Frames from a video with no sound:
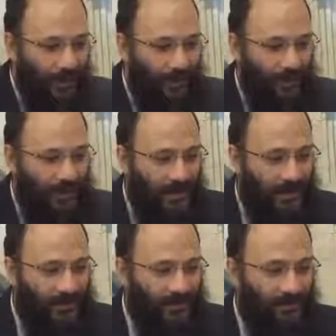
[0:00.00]
We
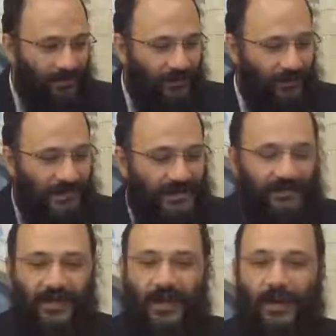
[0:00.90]
do the
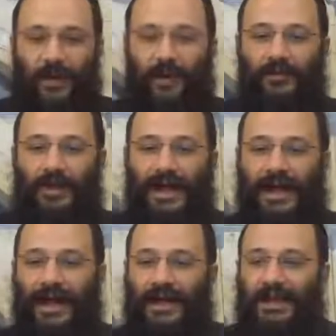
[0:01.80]
mitzvah of
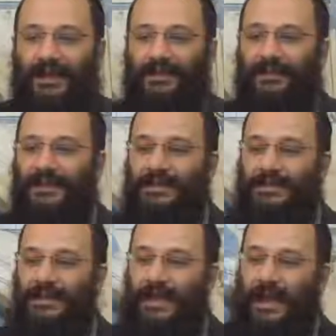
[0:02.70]
Al
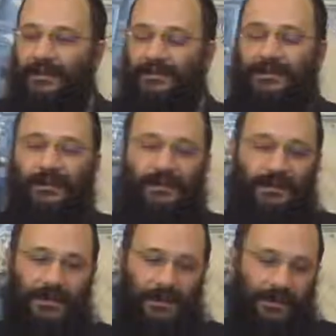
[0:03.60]
Netilat
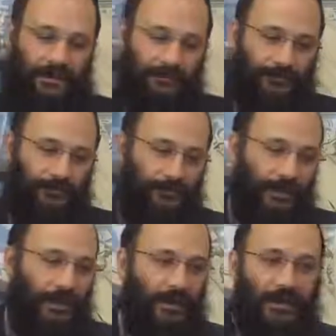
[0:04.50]
Yadayim.
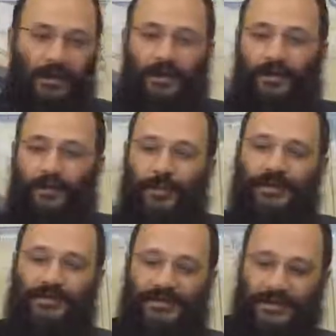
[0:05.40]
What
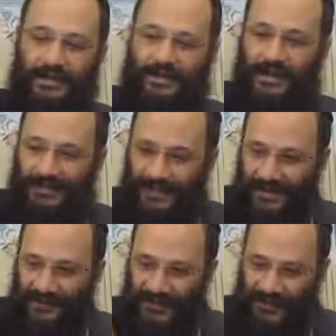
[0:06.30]
did you say Netilat
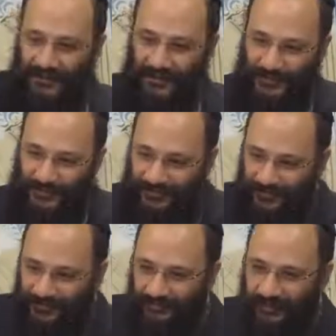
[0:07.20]
Yadayim was before?
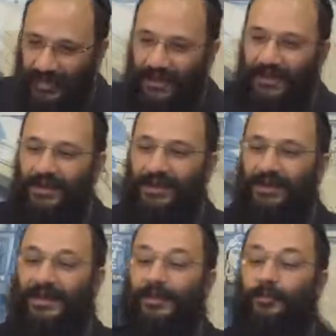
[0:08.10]

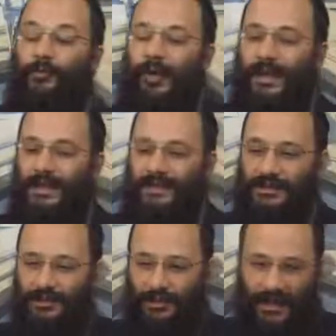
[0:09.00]

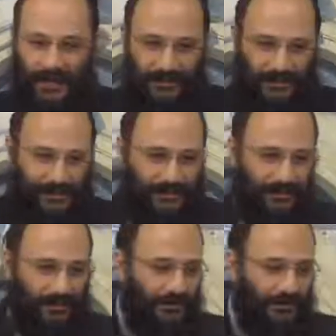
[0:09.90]
Raise your hands.